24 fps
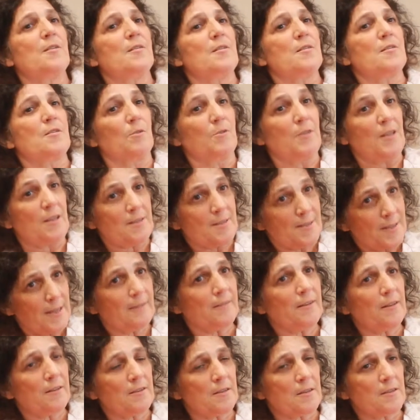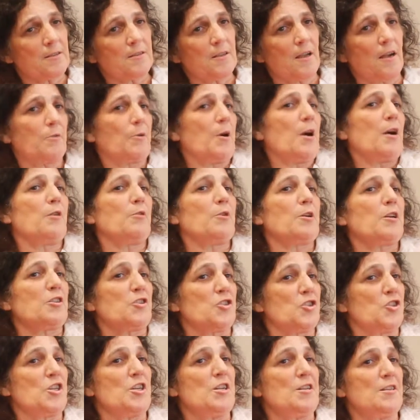So the sentences are our
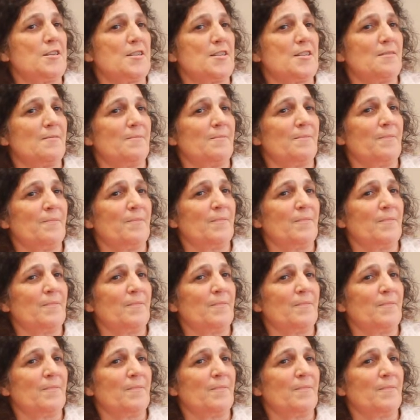genes.